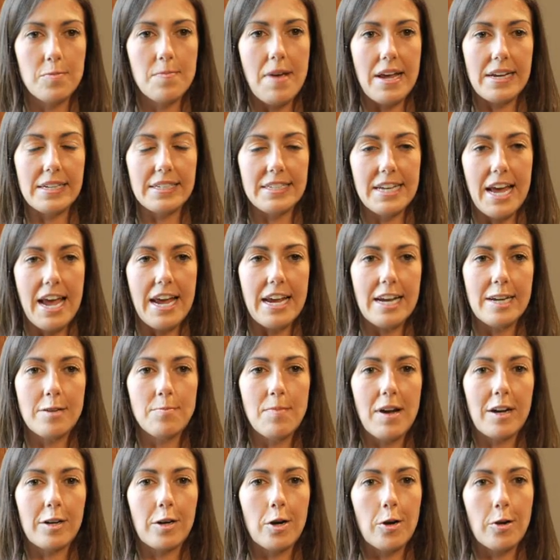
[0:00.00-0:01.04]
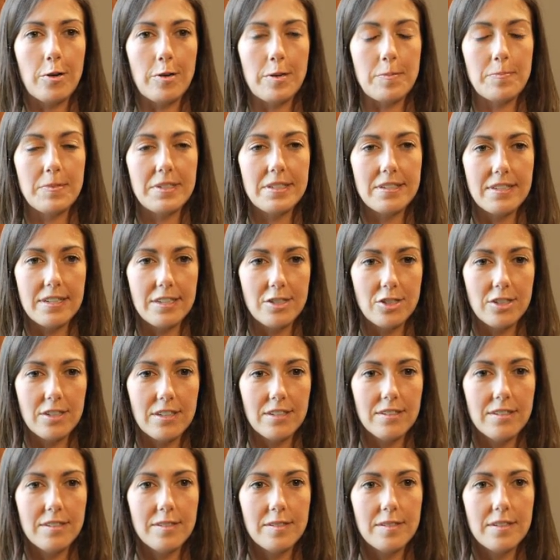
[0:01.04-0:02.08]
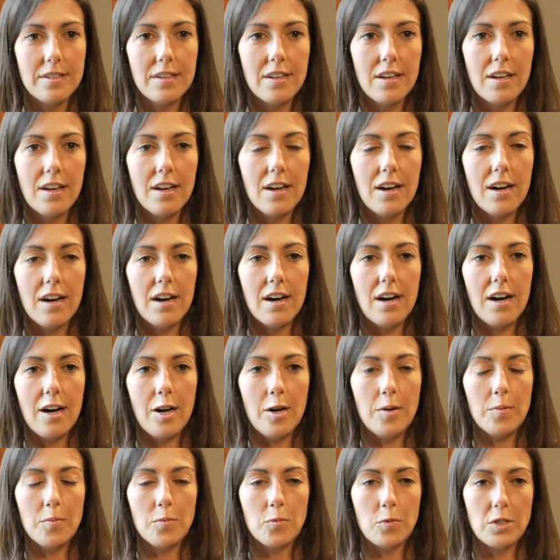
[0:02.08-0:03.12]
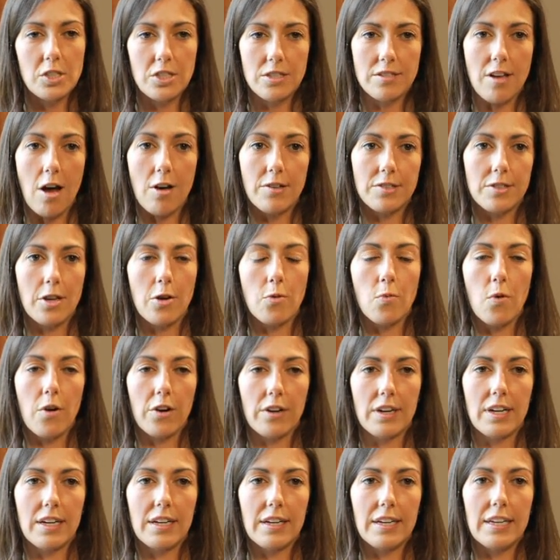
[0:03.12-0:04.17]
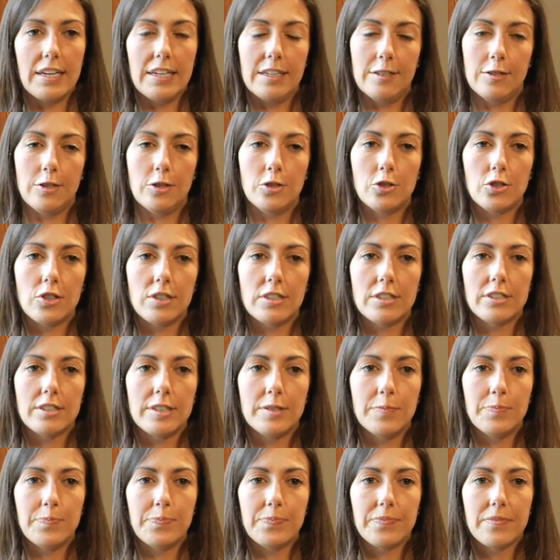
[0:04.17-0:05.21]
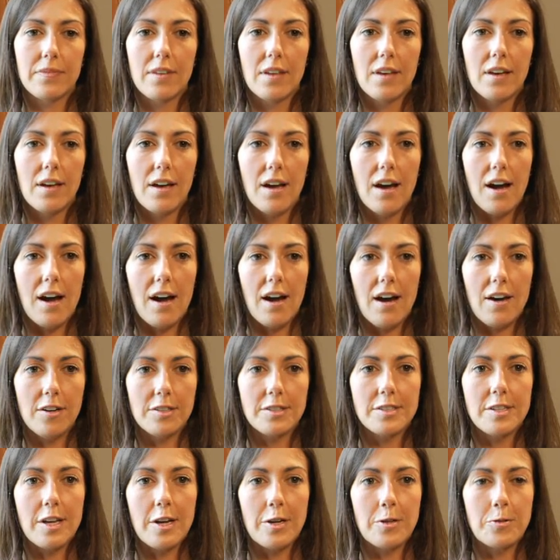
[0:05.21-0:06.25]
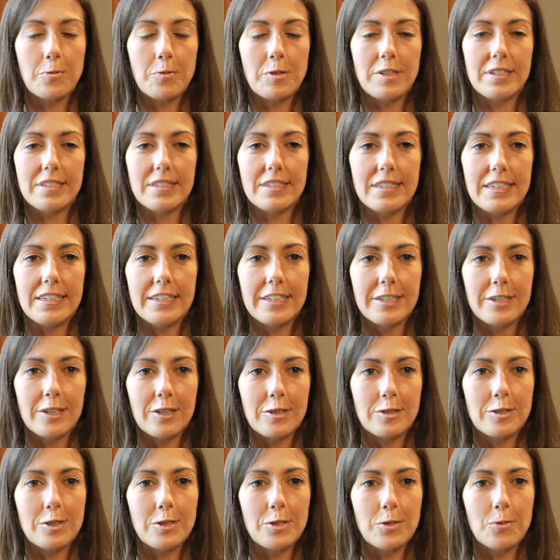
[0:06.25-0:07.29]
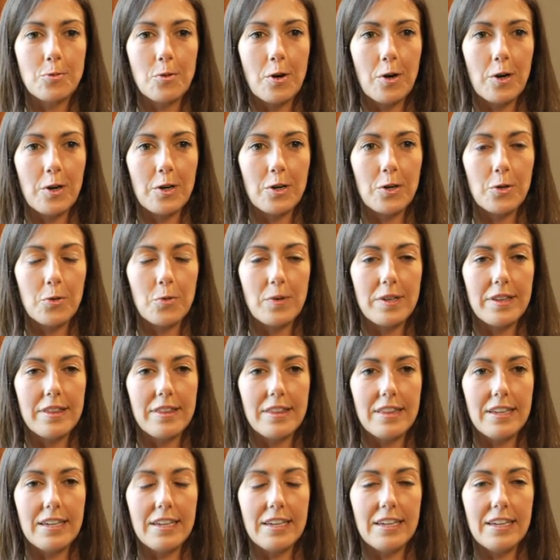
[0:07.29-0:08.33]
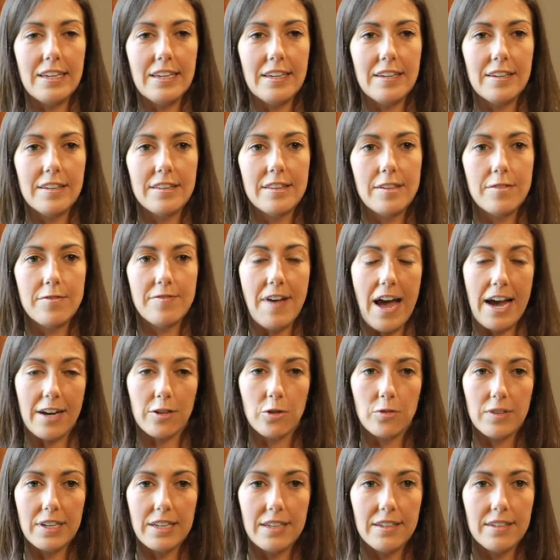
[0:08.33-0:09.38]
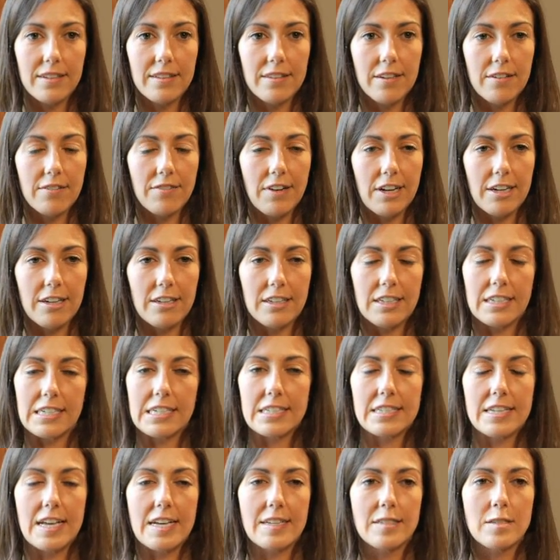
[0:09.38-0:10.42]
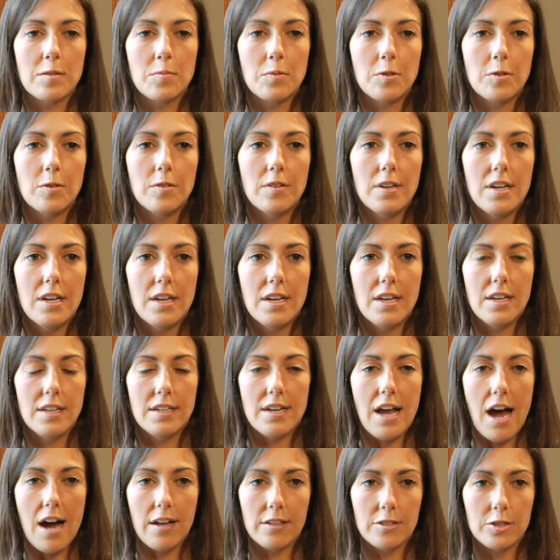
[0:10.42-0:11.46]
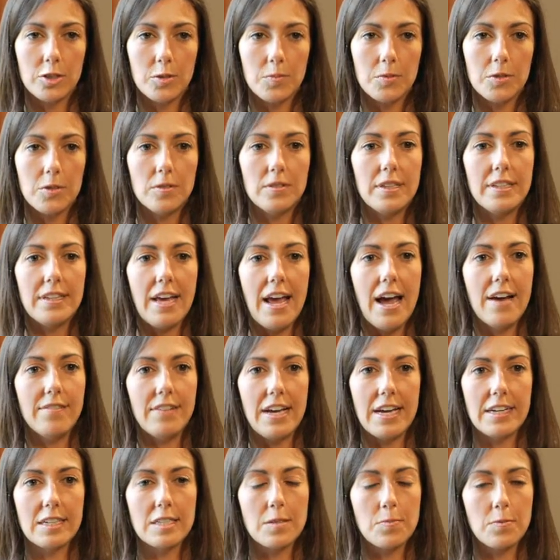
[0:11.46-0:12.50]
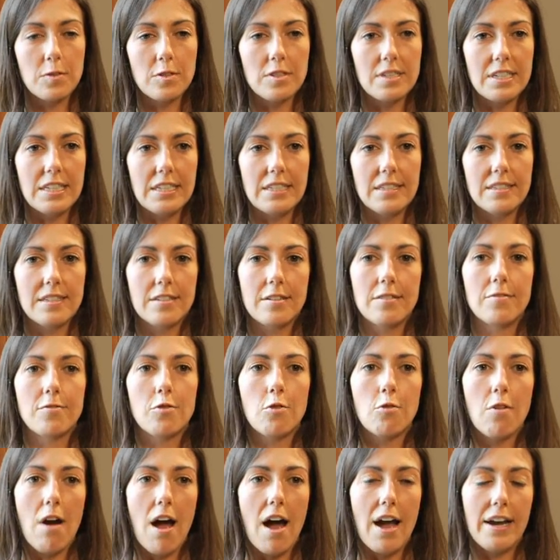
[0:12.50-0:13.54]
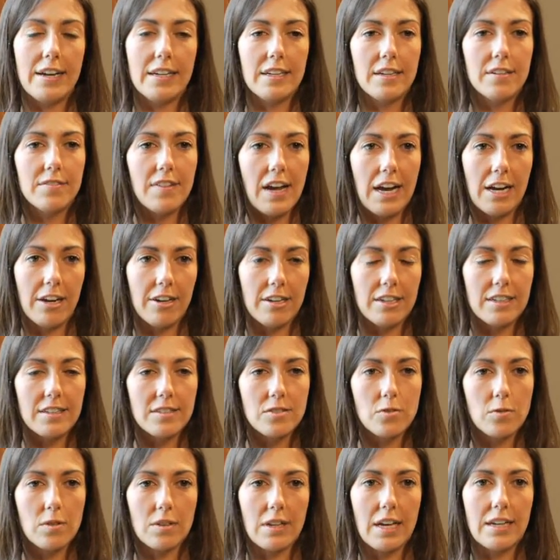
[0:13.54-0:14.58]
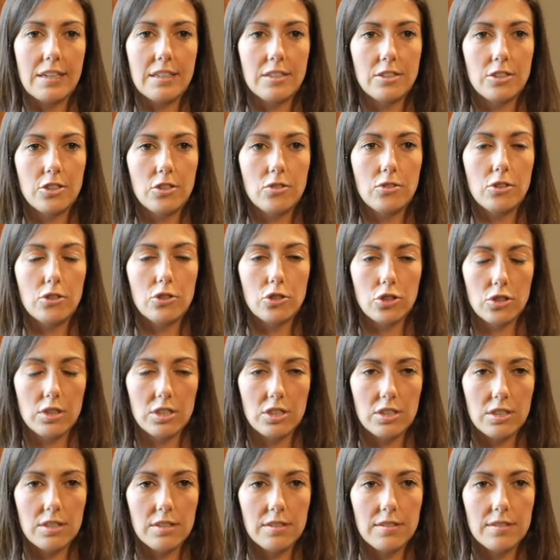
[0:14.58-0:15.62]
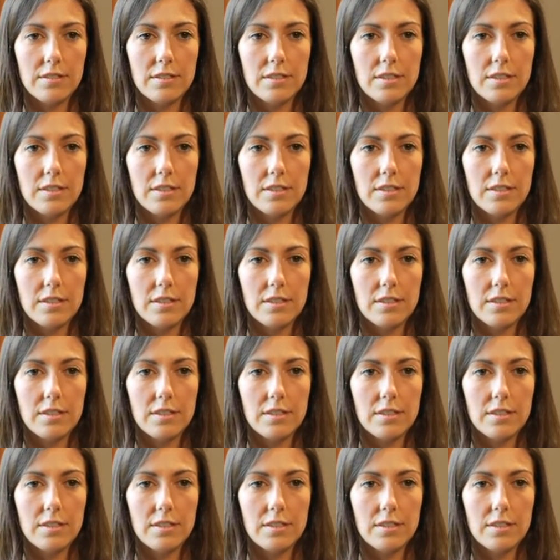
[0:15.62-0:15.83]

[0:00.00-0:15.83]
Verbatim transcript: maintain my current position, um, which is also working in nutrition. I also was eager to work with the, the faculty. They're very accessible, knowledgeable, and they have expertise in a variety of areas related to nutrition.